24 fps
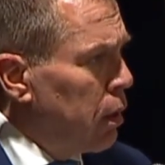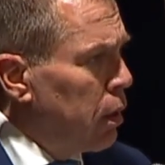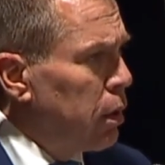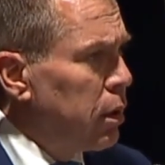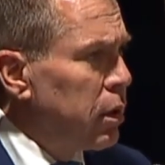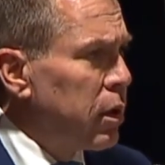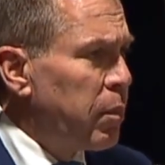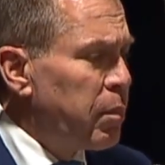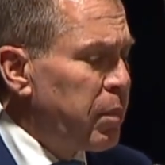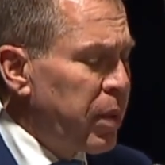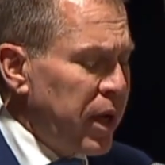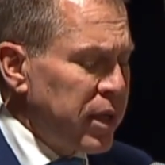In
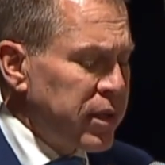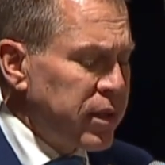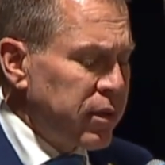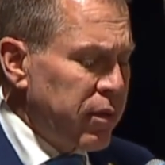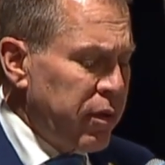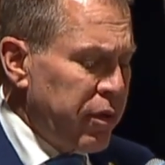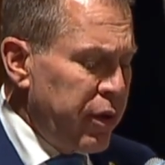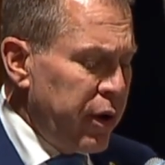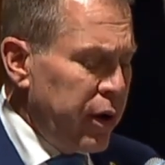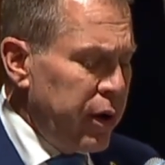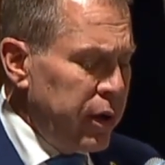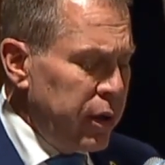the past
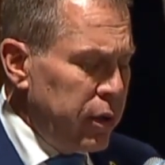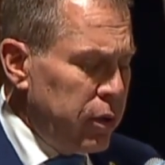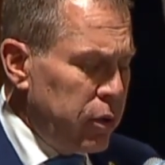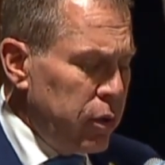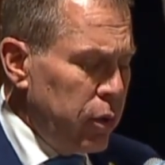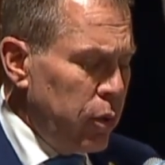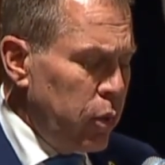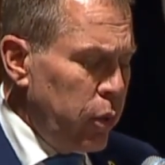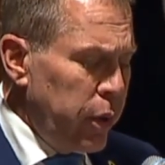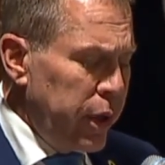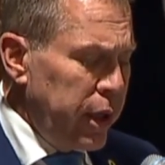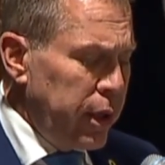
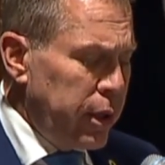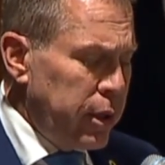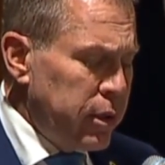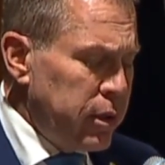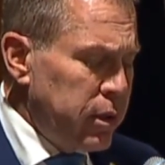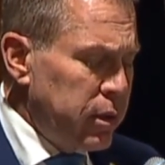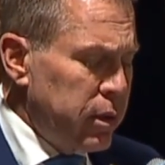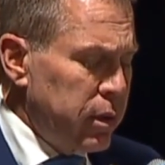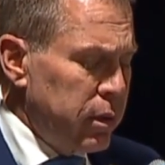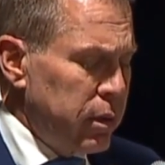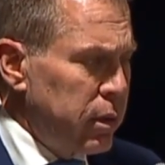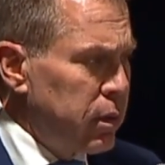32
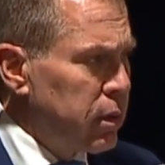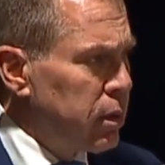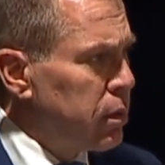weeks,